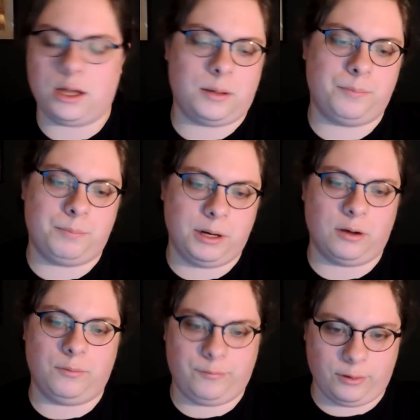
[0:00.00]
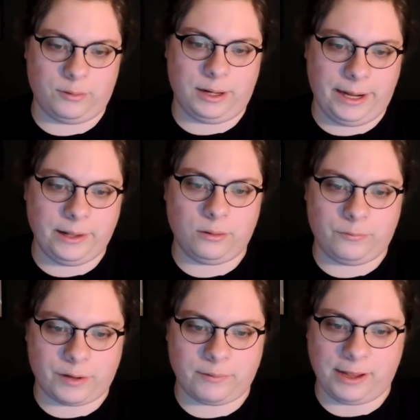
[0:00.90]
Um, but no, for
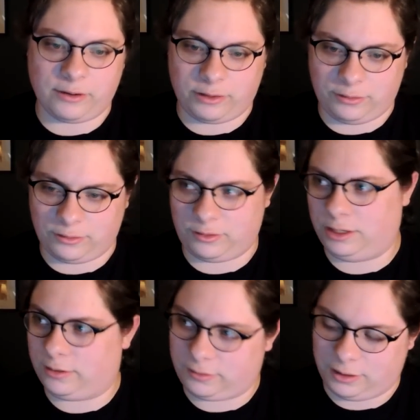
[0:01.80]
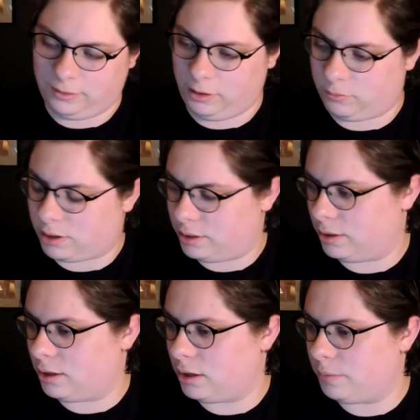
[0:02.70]
Halo 5 to actually succeed, let's continue
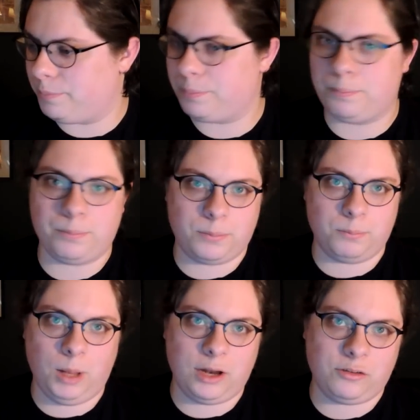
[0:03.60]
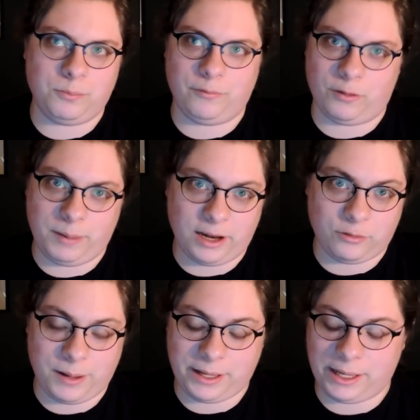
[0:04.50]
on. Um, match For
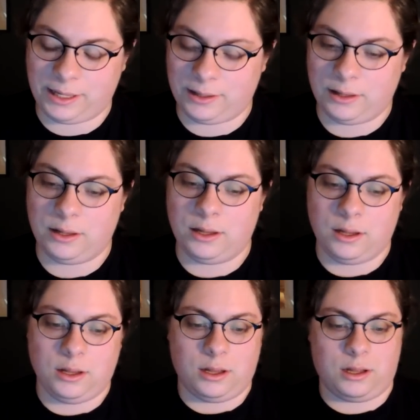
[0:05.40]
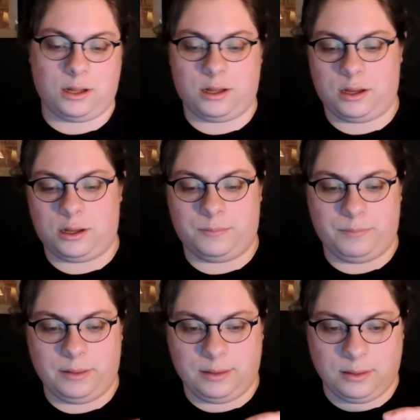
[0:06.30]
matchmaking,
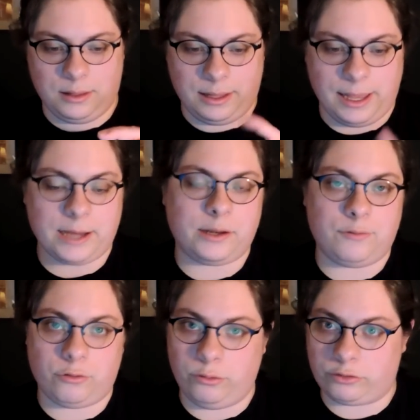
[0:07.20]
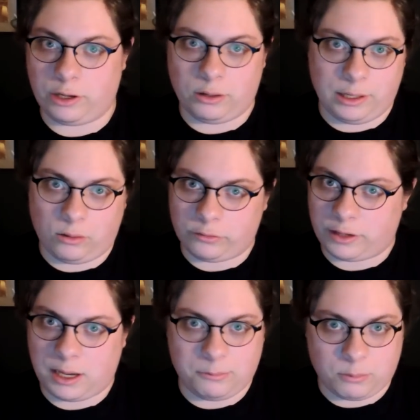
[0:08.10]
uh, active true skill at
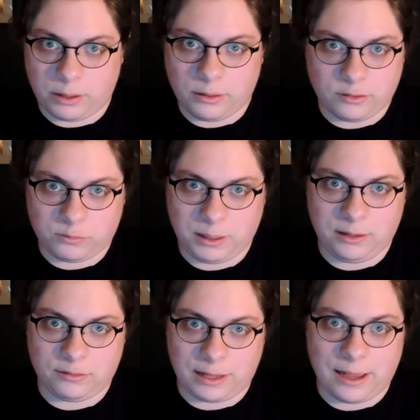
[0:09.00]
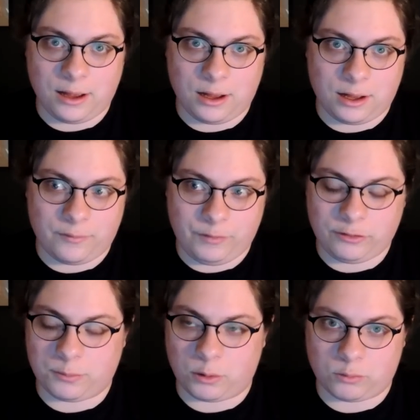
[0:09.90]
all times. Whether this means uh,
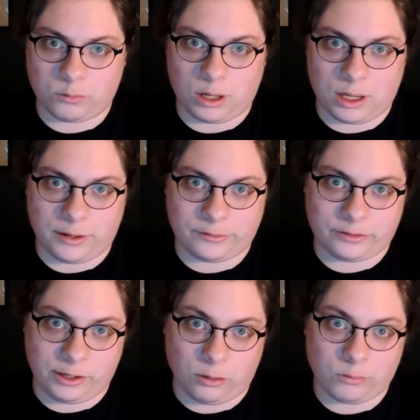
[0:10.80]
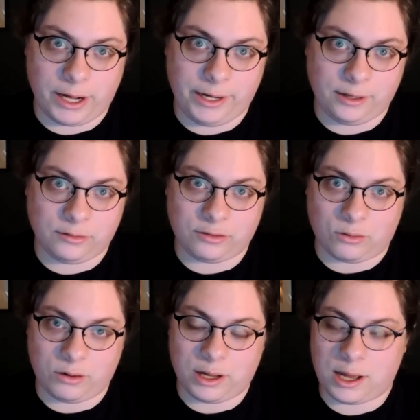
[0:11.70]
visible uh, skill
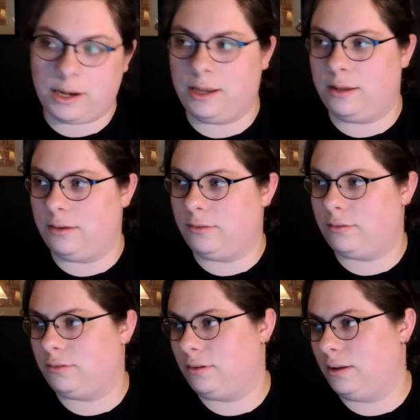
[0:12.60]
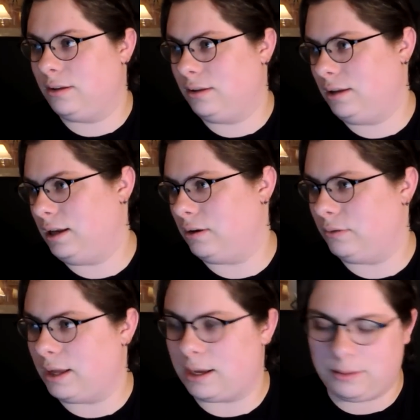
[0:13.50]
ratings or not is, you
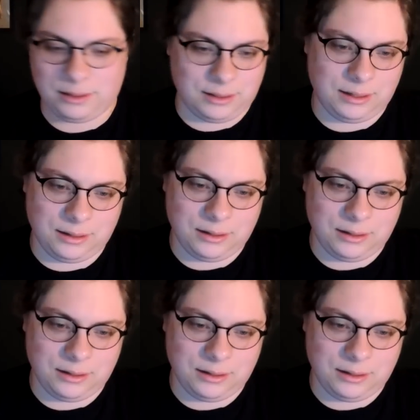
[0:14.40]
know, not.